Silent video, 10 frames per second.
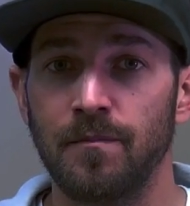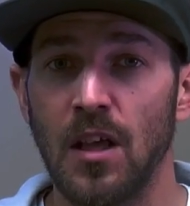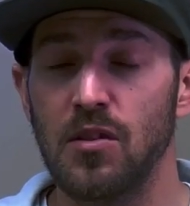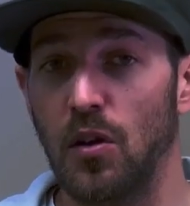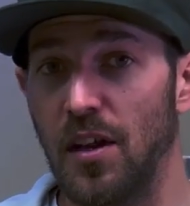
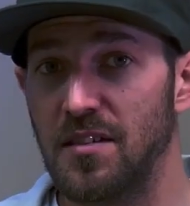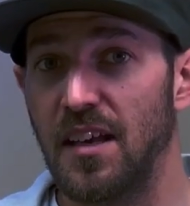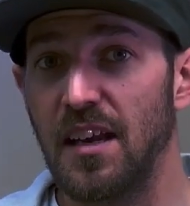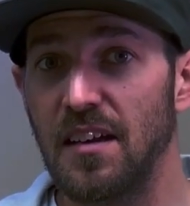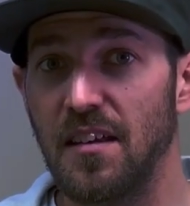So let's
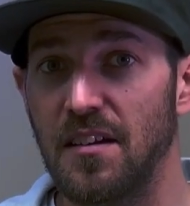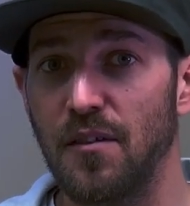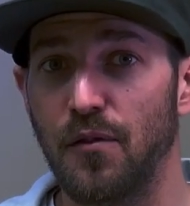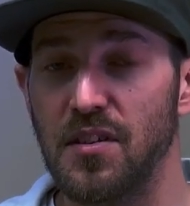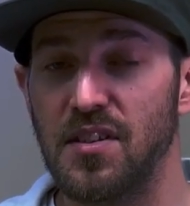get into the
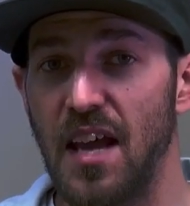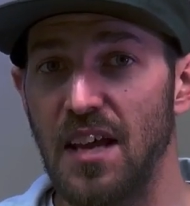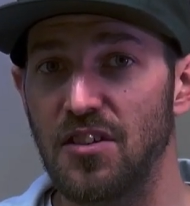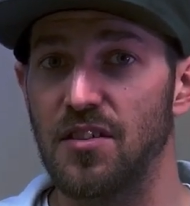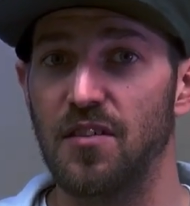different
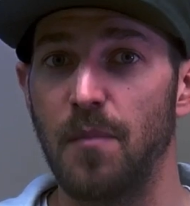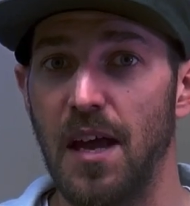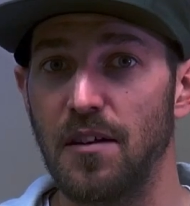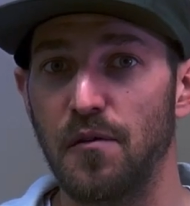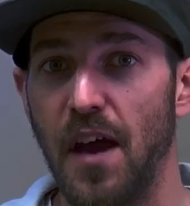stages of
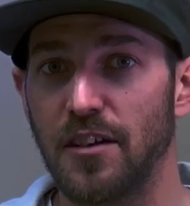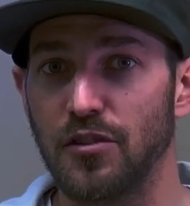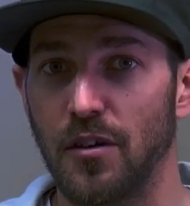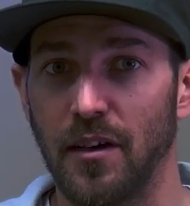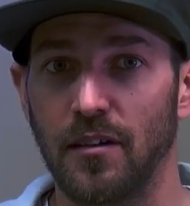
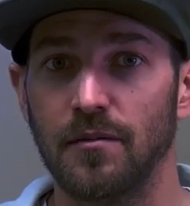manufacturing.